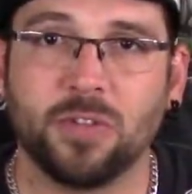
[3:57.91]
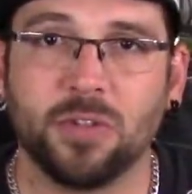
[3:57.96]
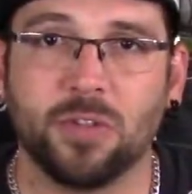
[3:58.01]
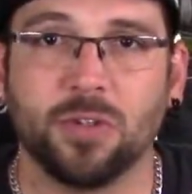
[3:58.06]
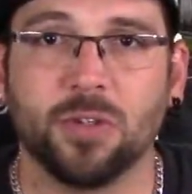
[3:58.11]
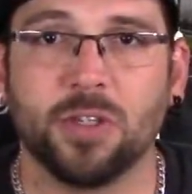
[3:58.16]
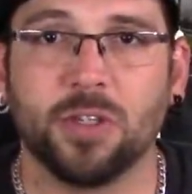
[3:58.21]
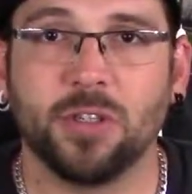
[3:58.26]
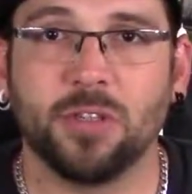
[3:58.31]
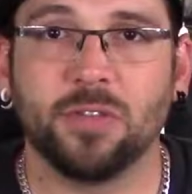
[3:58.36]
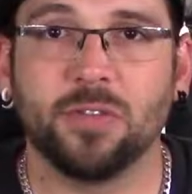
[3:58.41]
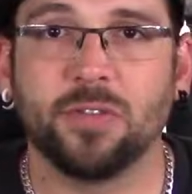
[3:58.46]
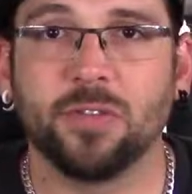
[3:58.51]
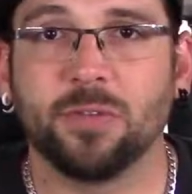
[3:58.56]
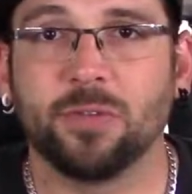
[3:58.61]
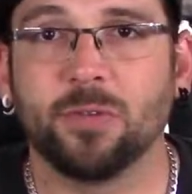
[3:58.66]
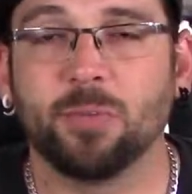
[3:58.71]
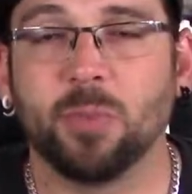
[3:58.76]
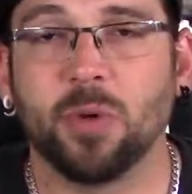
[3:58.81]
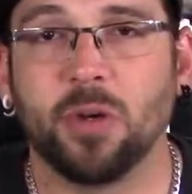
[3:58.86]
series
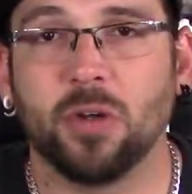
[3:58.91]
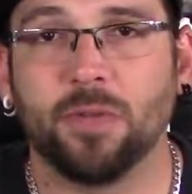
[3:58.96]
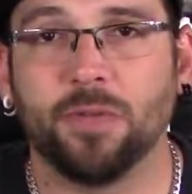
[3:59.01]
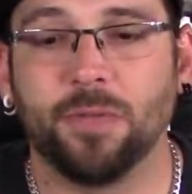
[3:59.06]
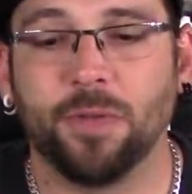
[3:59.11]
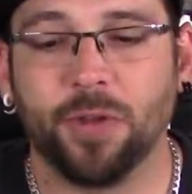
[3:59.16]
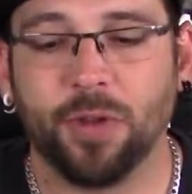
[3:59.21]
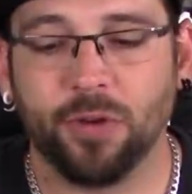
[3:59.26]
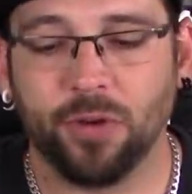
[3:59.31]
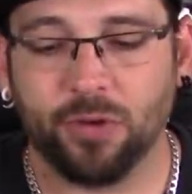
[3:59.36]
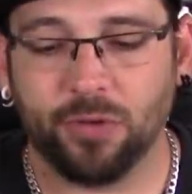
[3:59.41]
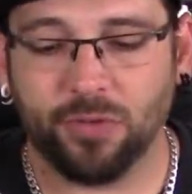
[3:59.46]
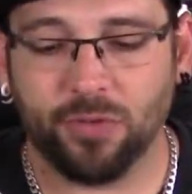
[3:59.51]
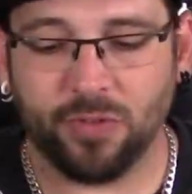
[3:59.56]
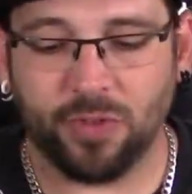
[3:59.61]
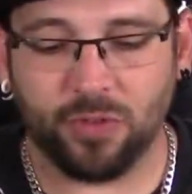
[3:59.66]
of Spawn figures,